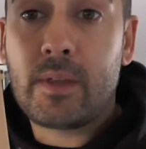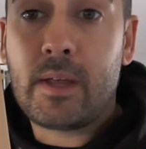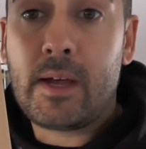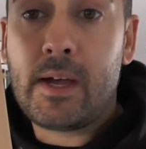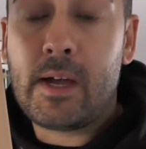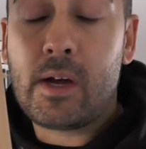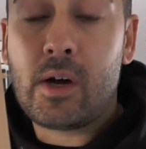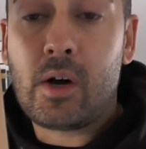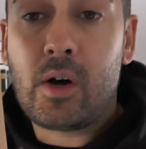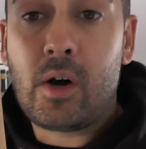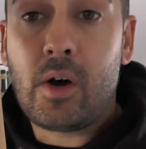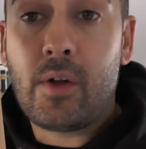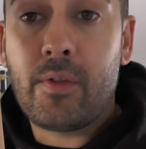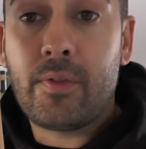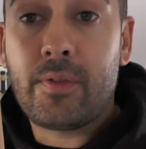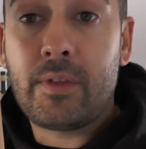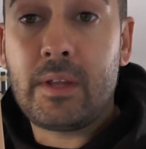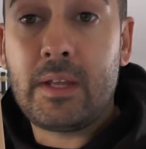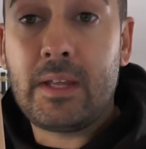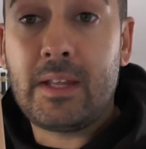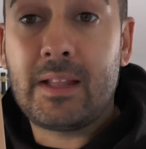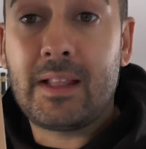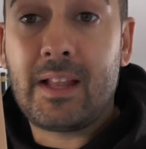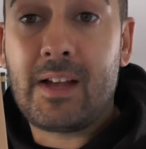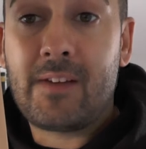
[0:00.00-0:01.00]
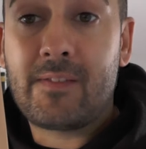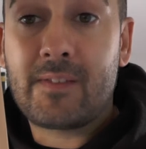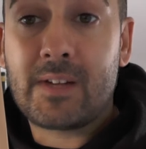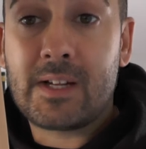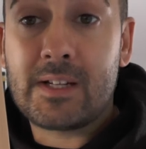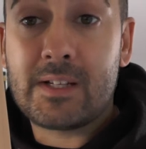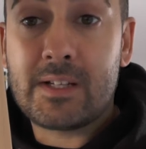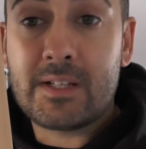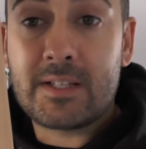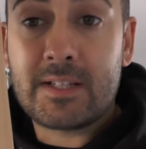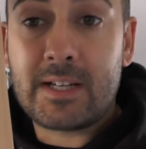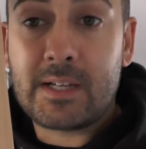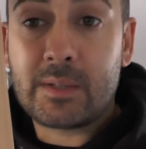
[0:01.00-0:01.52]
there on the
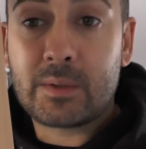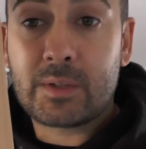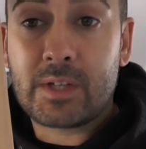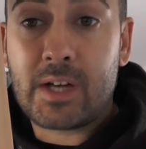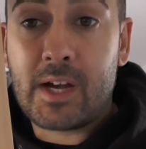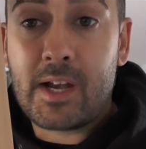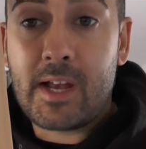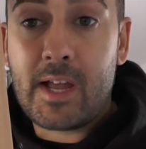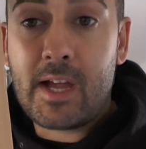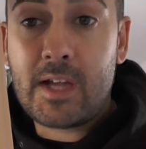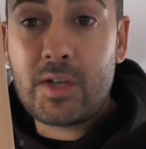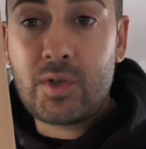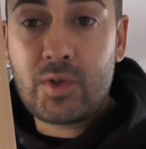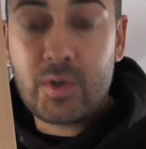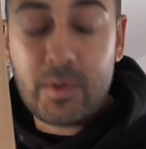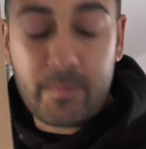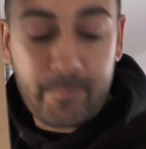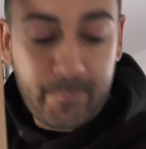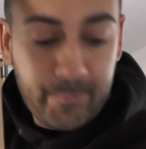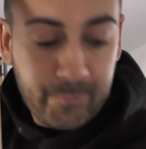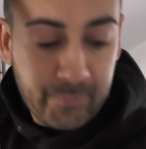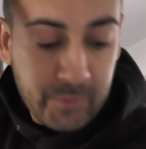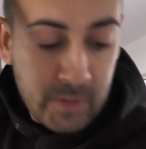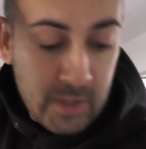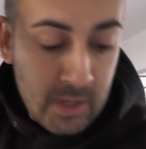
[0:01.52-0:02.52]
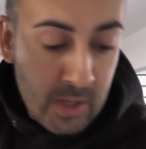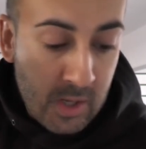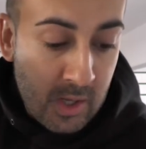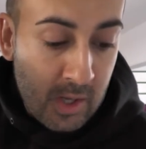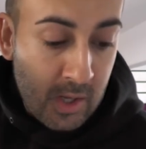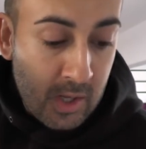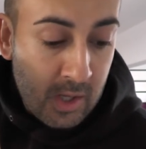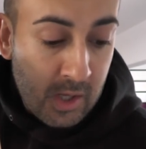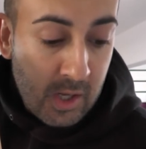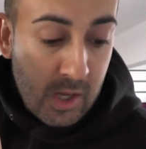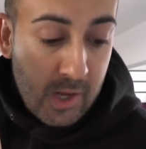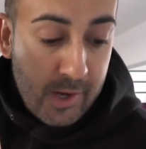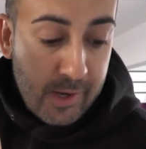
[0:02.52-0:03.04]
left-hander's outside edge.
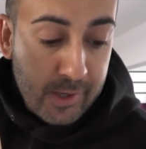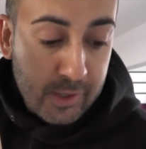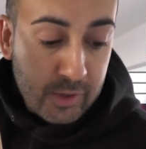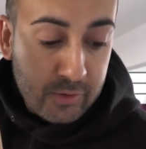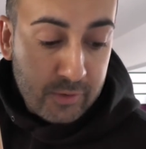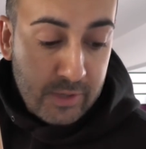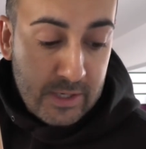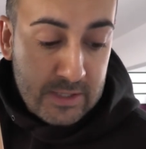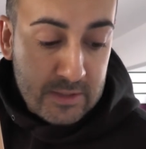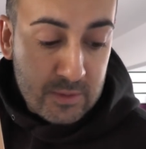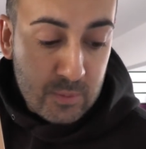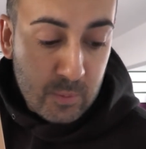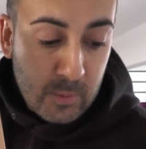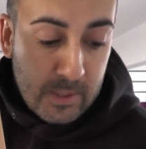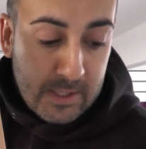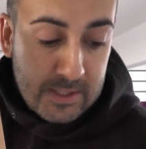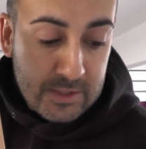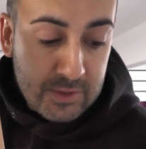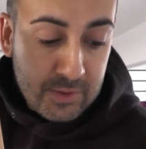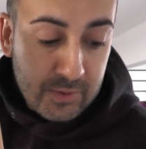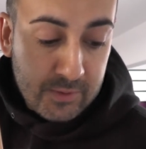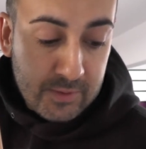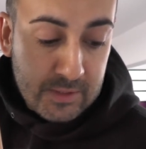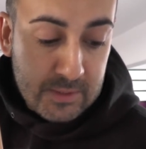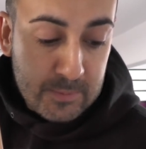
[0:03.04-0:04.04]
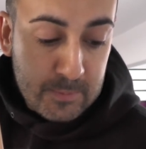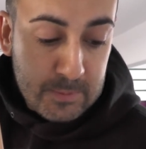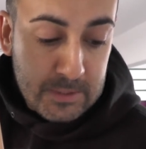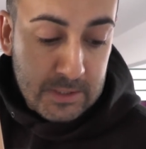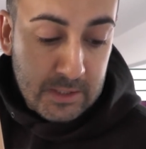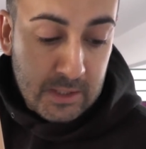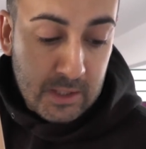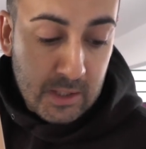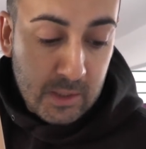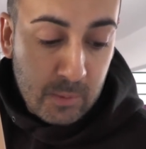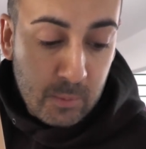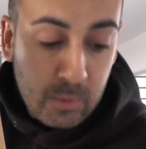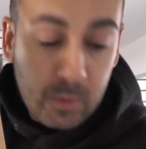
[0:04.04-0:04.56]
Uh, grains wise on this
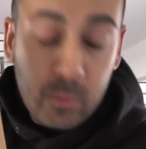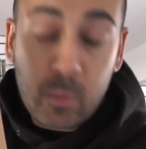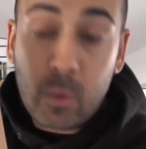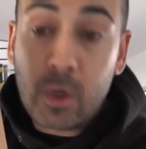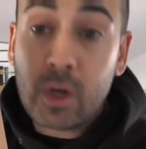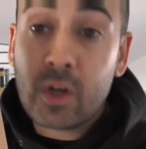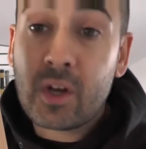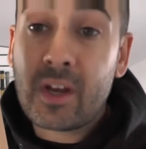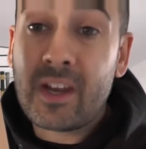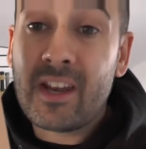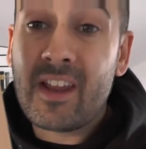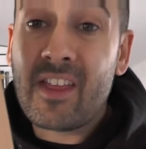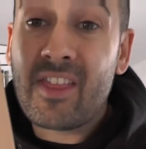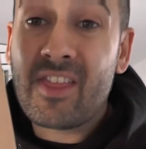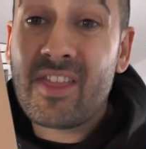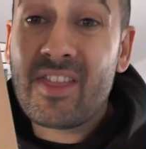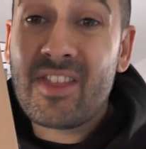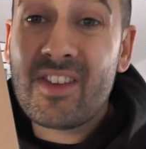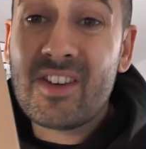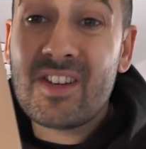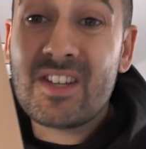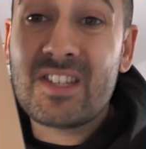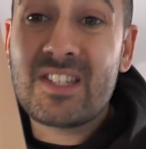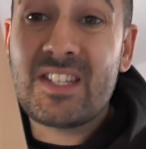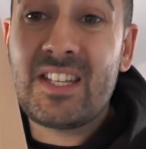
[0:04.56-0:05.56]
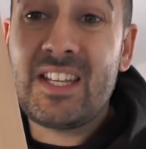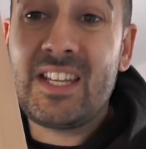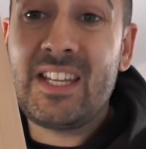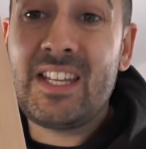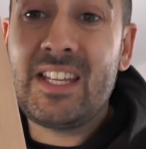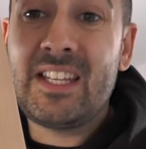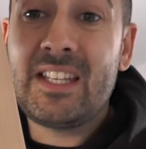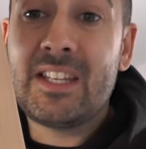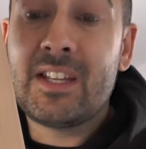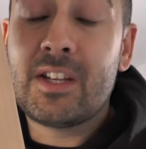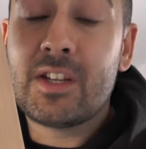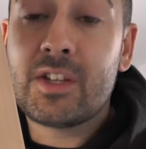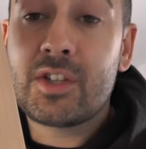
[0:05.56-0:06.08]
particular one we're looking at
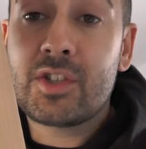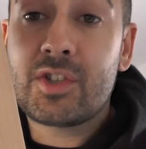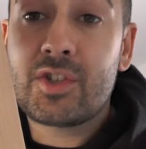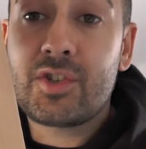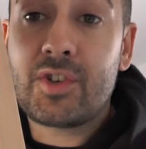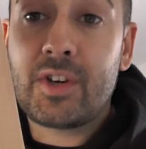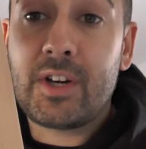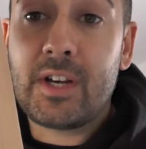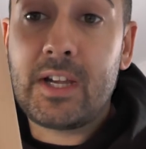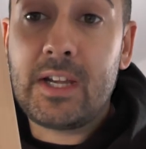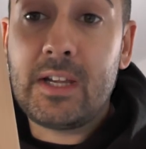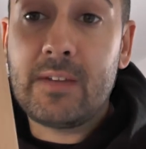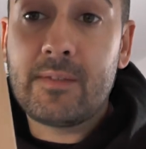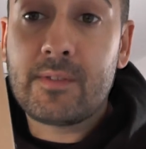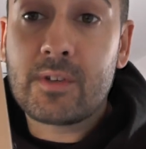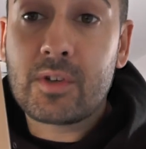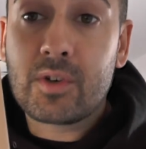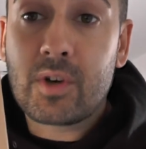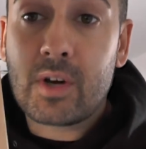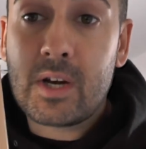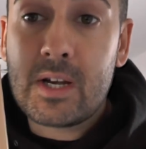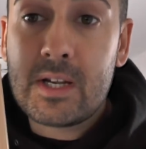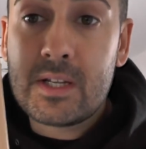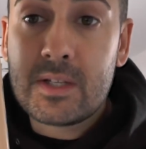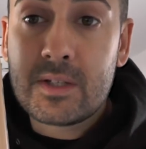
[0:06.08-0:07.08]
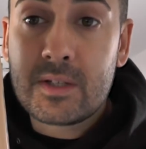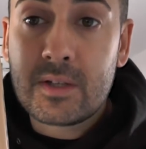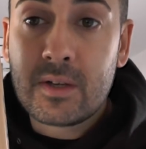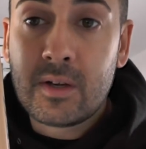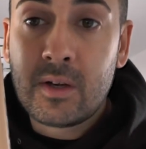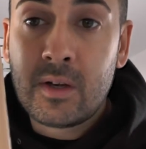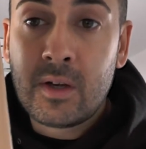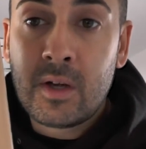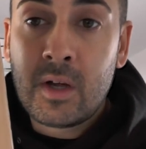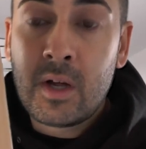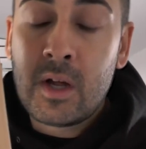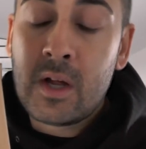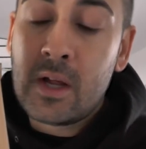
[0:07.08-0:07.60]
13 straight even grains.
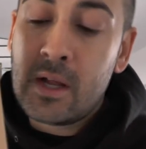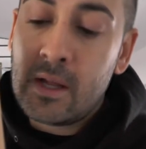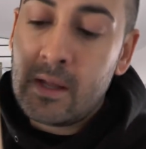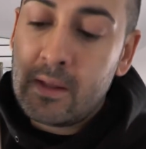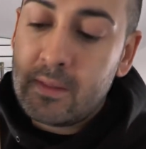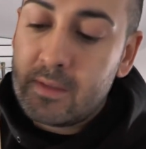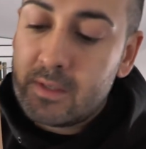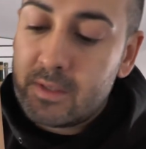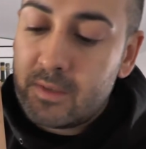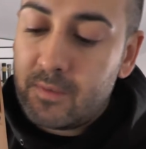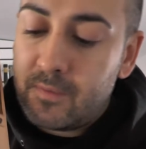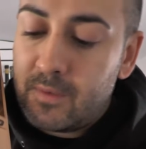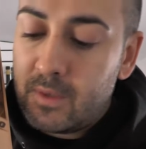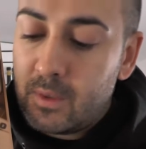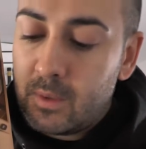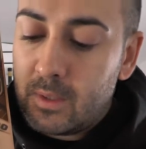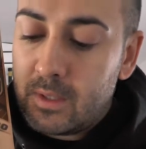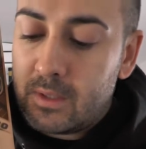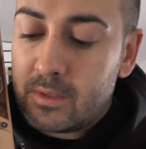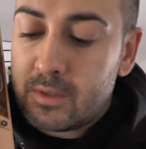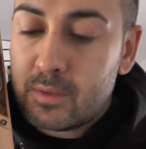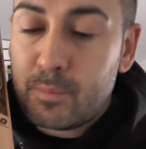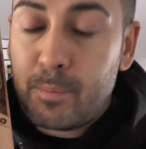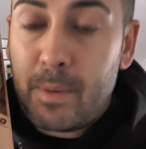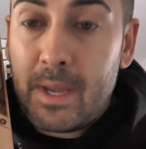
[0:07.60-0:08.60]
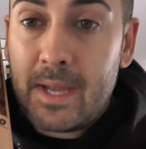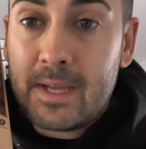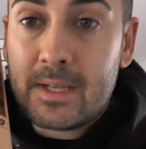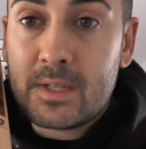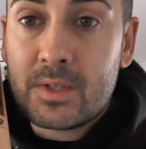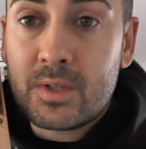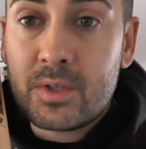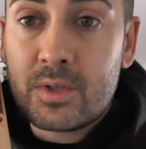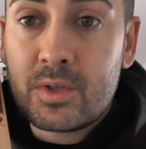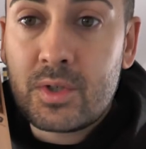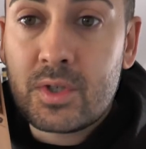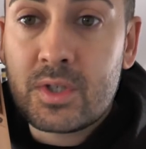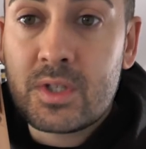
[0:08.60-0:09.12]
There's a few little
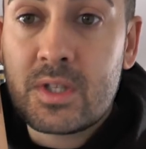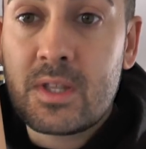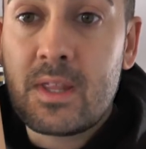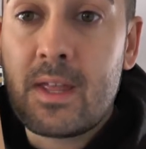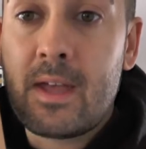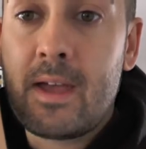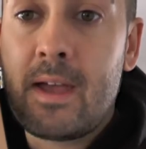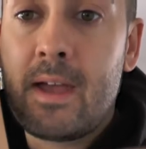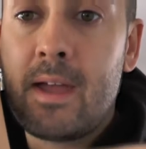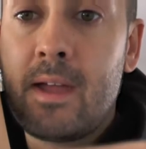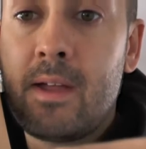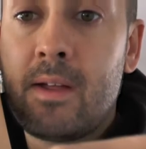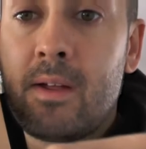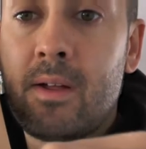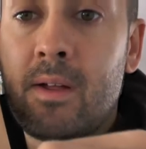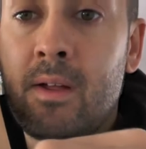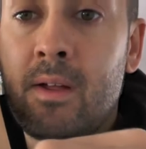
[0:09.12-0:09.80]
specks just there